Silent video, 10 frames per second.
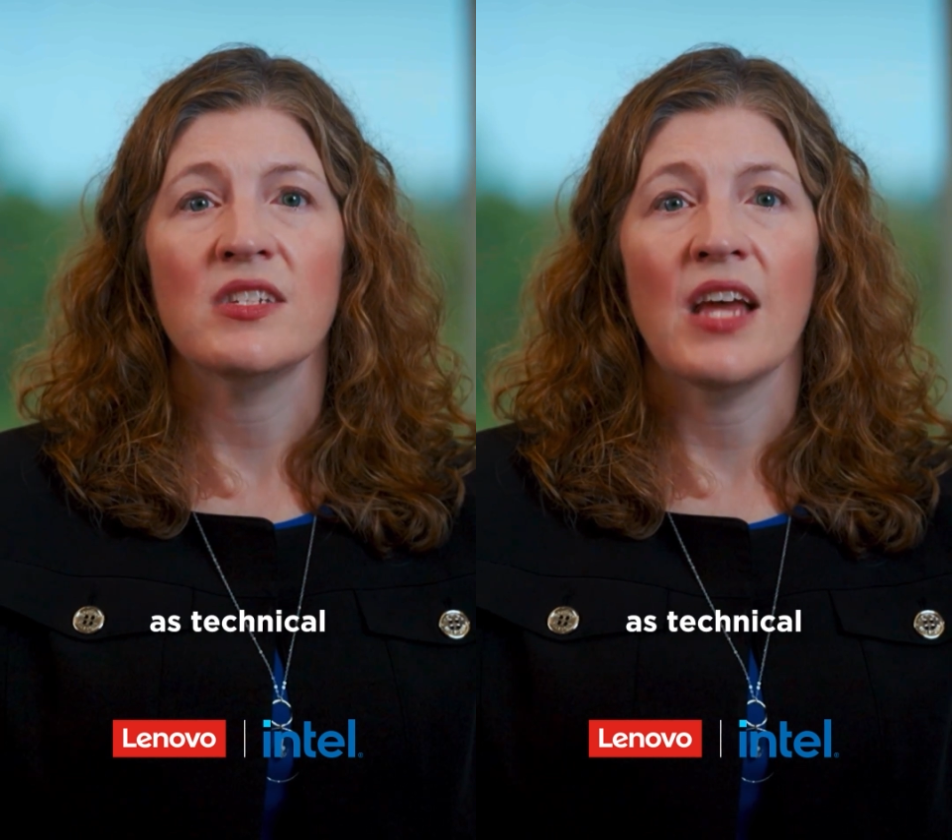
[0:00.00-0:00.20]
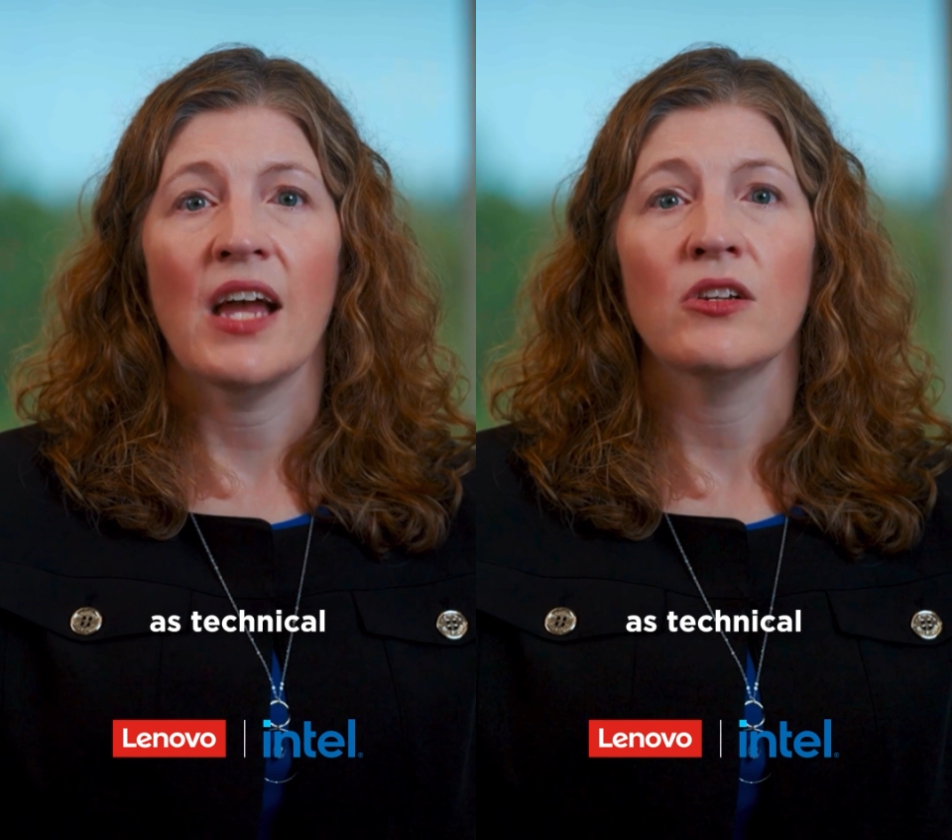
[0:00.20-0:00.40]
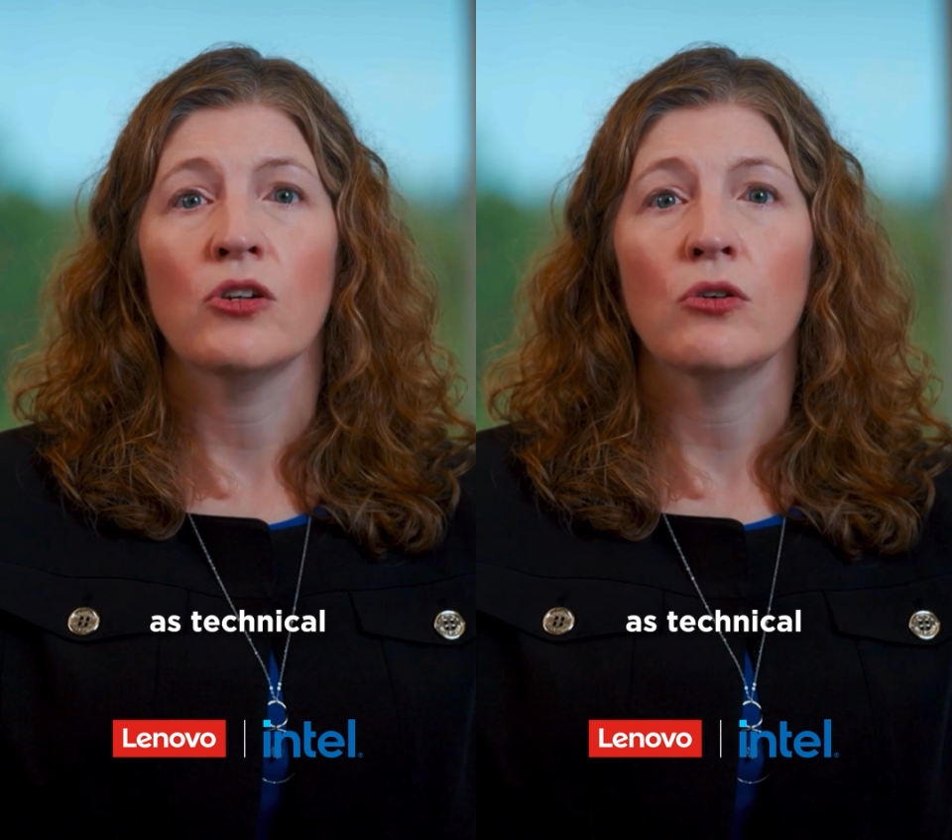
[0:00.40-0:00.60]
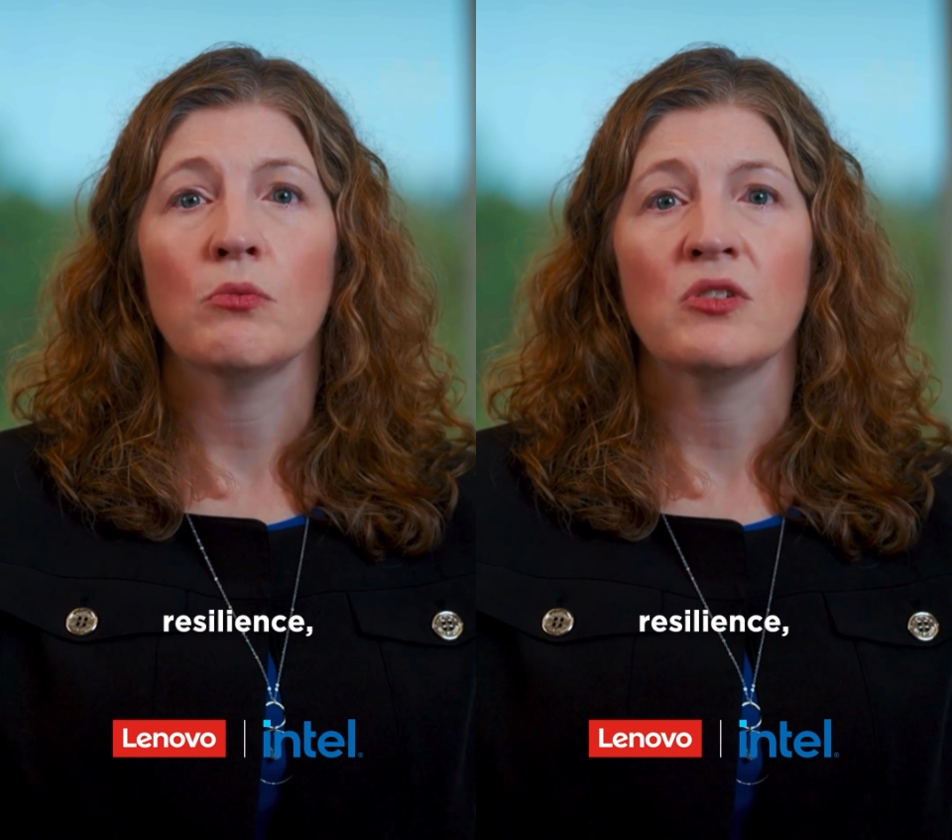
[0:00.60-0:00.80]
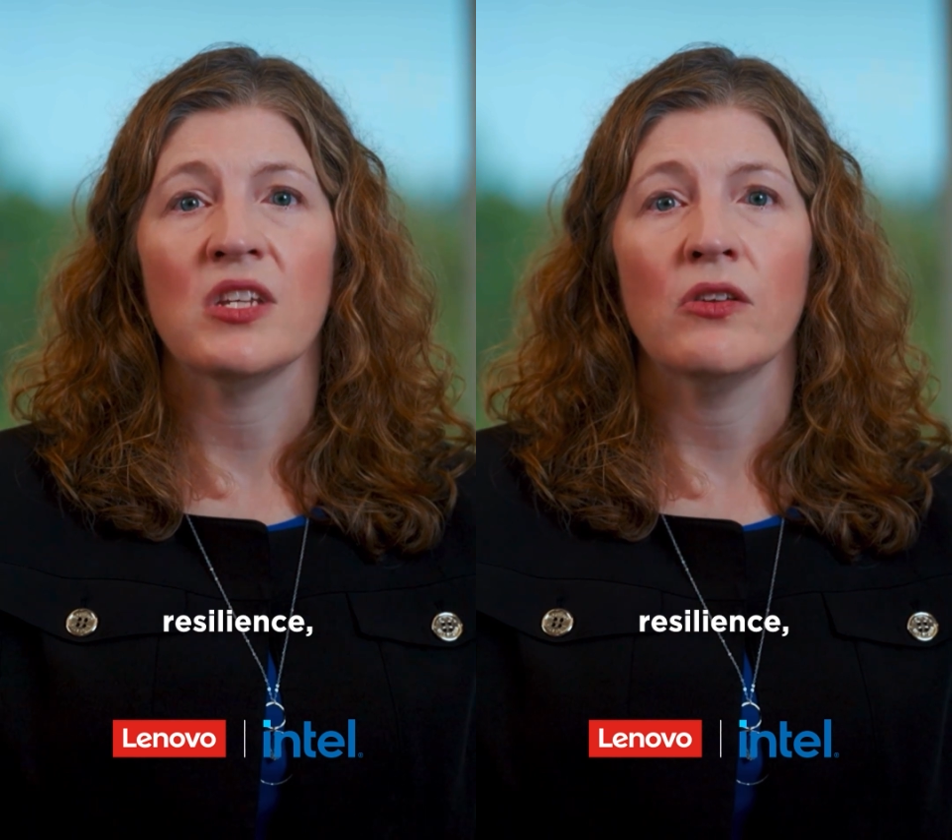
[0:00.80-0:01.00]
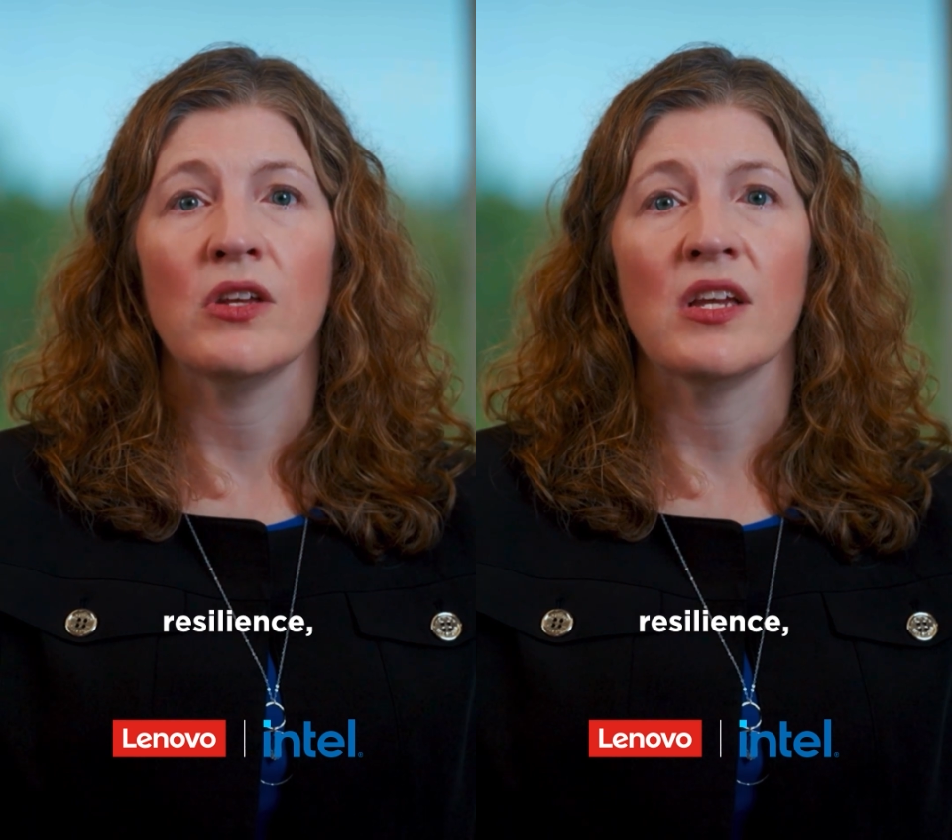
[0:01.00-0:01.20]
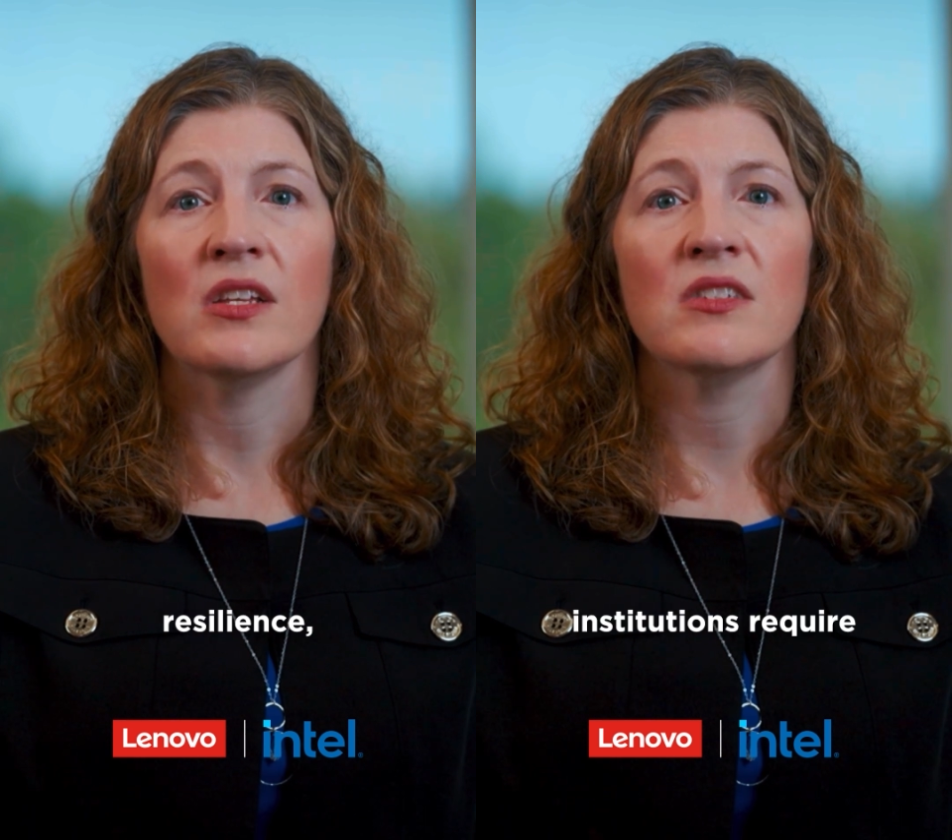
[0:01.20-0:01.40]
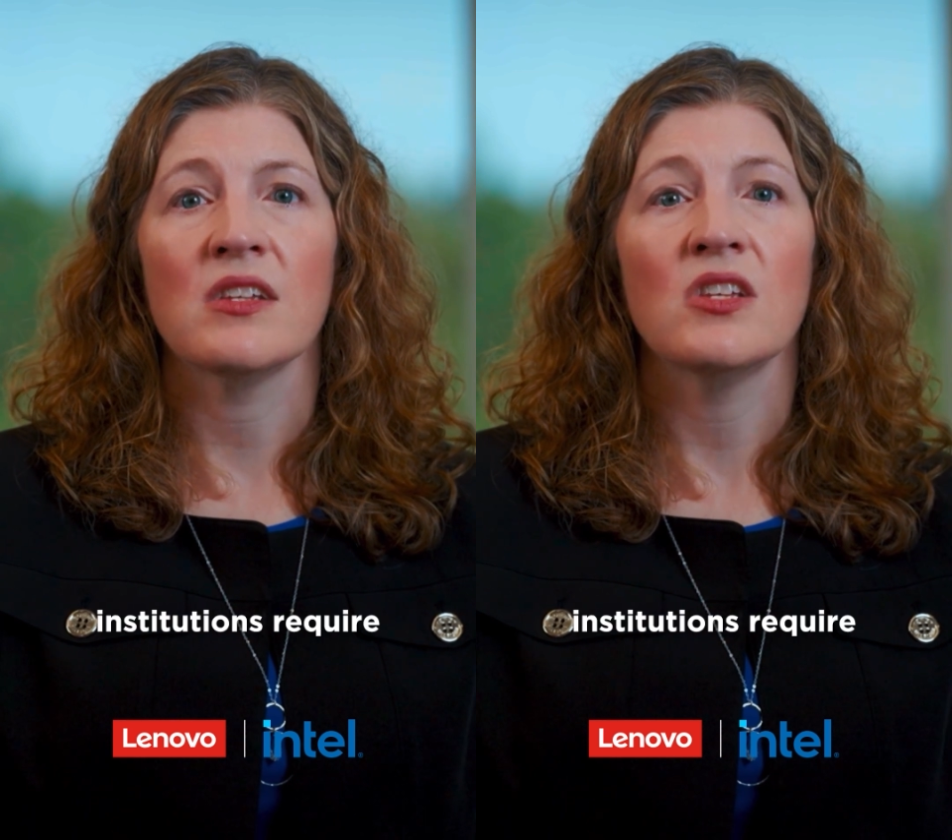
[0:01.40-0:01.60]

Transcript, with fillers: technical resilience,